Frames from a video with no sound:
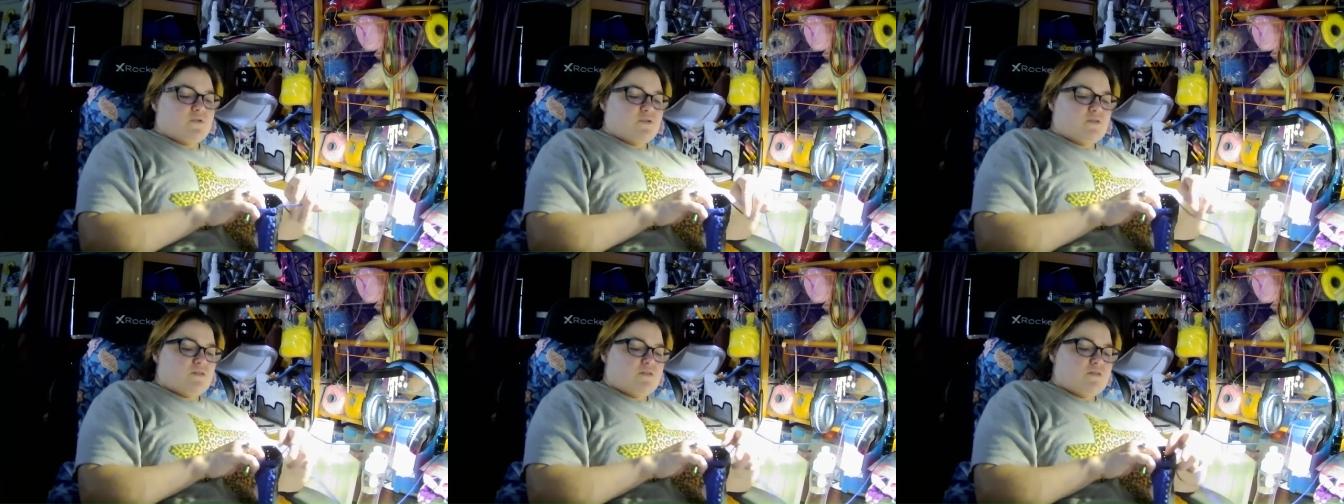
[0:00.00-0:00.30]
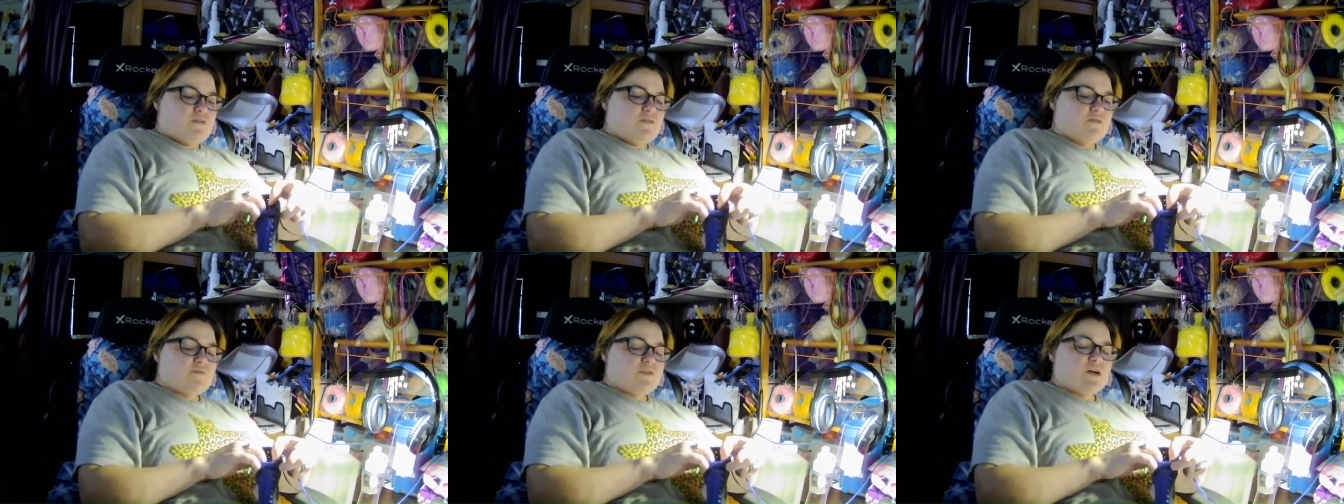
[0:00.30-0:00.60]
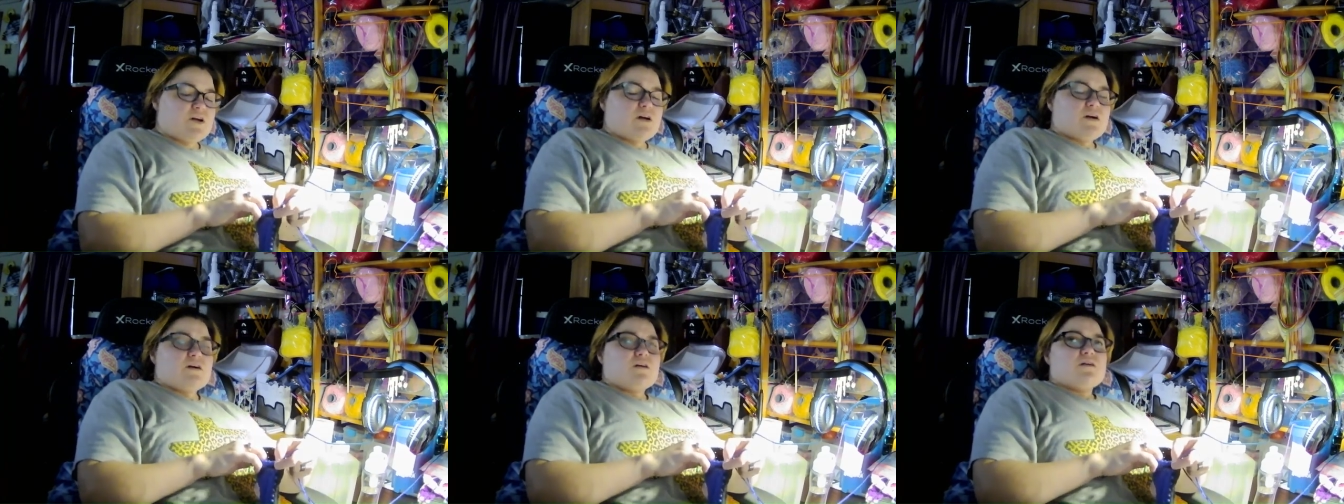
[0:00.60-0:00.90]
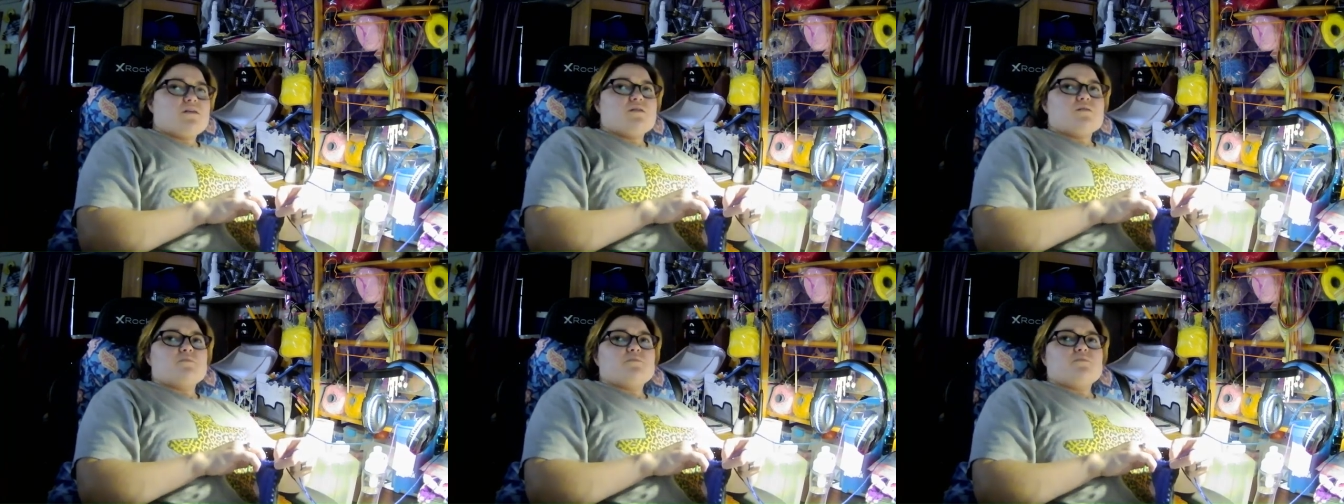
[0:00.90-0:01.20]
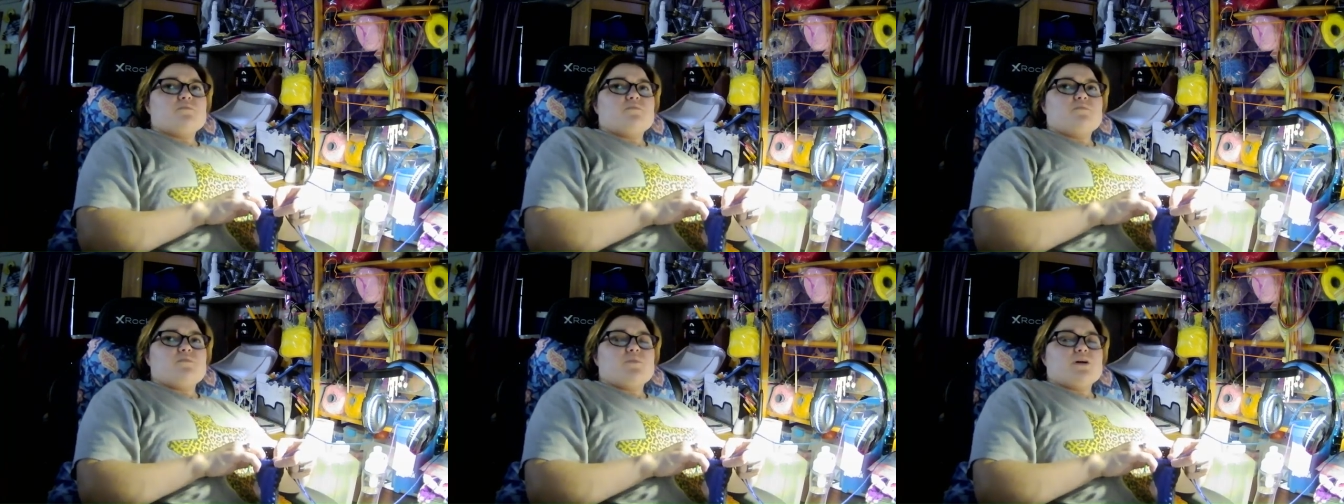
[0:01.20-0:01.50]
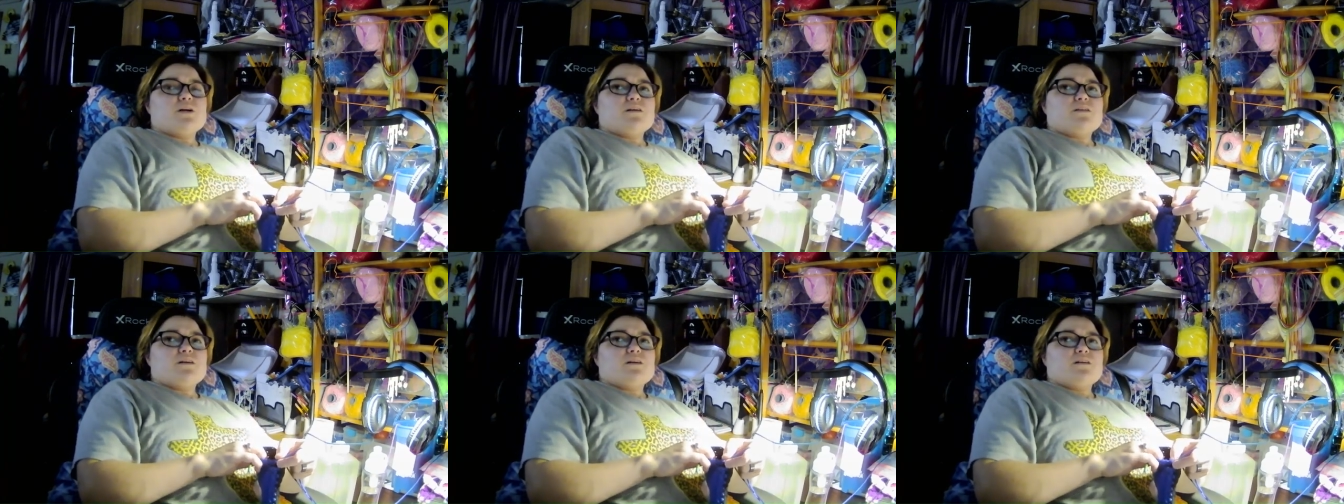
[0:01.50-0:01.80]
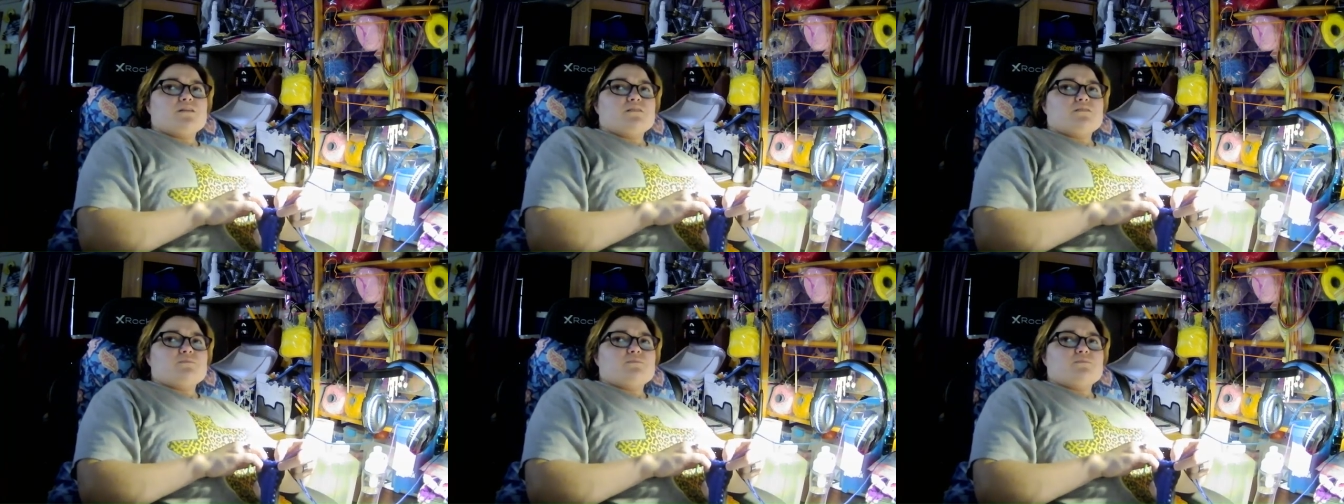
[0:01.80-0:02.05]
far off. But